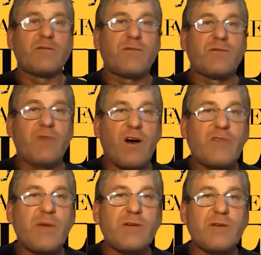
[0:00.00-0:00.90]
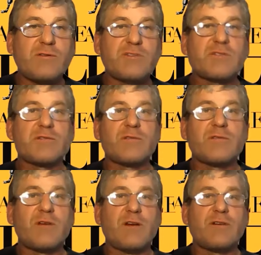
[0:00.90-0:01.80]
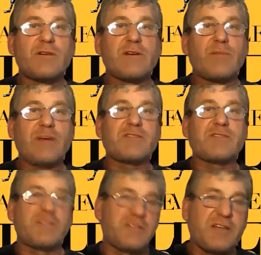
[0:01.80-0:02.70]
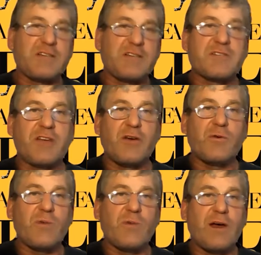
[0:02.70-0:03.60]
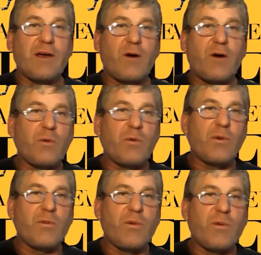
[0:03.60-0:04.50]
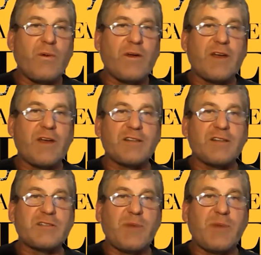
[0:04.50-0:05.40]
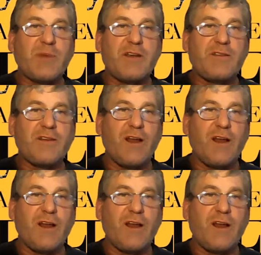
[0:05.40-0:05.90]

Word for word: hive beetles, pests and diseases. So uh, I'm not going to spend a, a